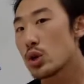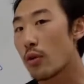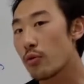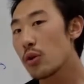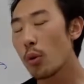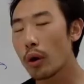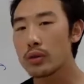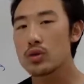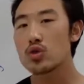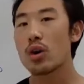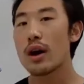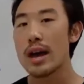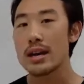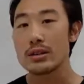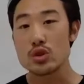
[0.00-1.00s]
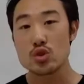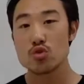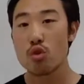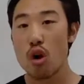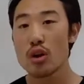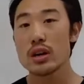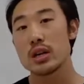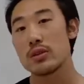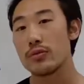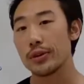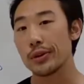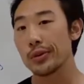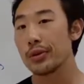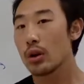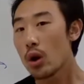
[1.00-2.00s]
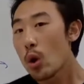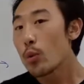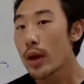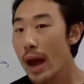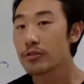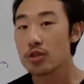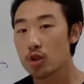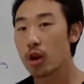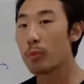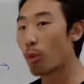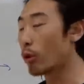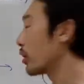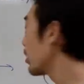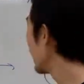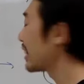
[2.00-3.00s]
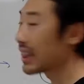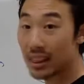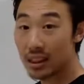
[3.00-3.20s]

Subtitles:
So if we want to draw a strong E-field, we have to draw more